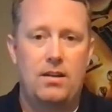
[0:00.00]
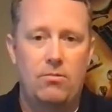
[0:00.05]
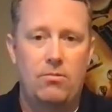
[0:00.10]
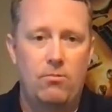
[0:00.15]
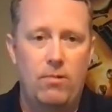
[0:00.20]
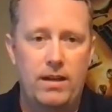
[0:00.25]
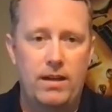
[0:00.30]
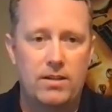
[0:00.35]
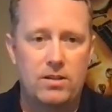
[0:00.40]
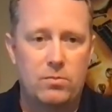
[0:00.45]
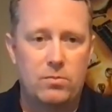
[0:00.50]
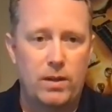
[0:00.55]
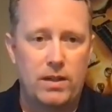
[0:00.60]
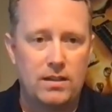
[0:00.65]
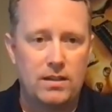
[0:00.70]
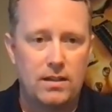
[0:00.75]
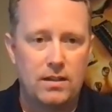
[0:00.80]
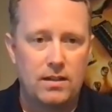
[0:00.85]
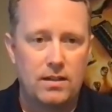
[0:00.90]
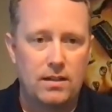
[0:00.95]
way to
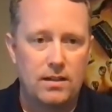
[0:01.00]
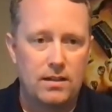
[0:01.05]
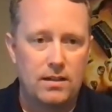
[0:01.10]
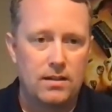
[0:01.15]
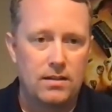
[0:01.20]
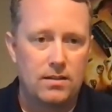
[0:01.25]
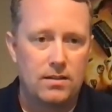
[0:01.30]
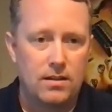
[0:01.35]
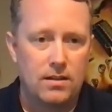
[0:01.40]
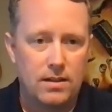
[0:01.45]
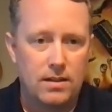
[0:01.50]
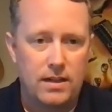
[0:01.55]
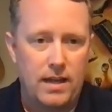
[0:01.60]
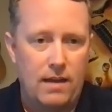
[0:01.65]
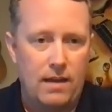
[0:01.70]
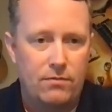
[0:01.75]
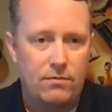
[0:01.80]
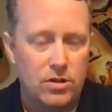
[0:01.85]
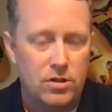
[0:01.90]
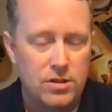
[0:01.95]
spend an
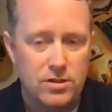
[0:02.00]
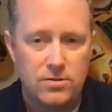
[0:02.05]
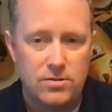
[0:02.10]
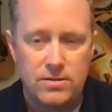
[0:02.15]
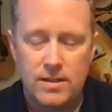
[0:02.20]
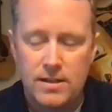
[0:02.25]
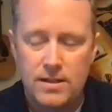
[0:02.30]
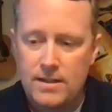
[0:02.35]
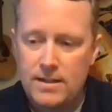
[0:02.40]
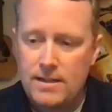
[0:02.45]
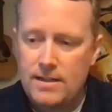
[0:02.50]
afternoon.